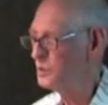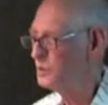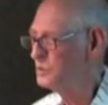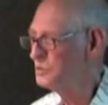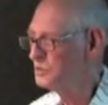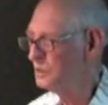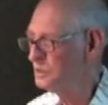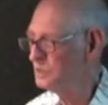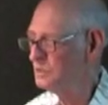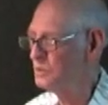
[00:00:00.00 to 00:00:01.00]
old
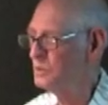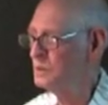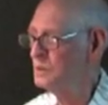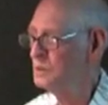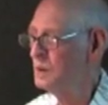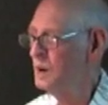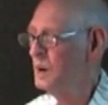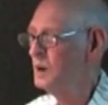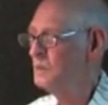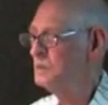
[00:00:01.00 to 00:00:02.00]
junk for?
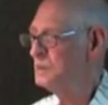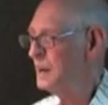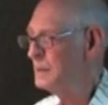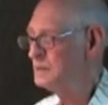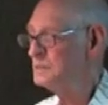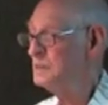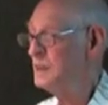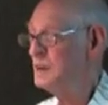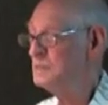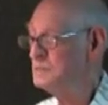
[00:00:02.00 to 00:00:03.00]
Well, Dad, it's an
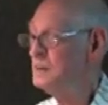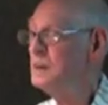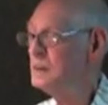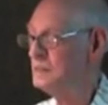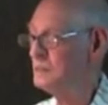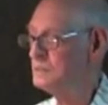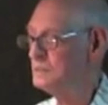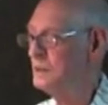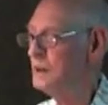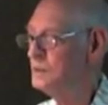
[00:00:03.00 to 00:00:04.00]
antique. There's
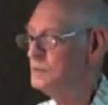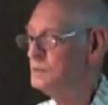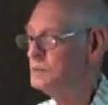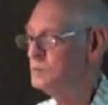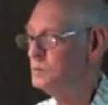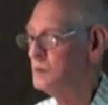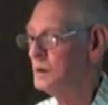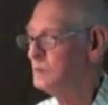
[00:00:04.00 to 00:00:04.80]
not a new supply.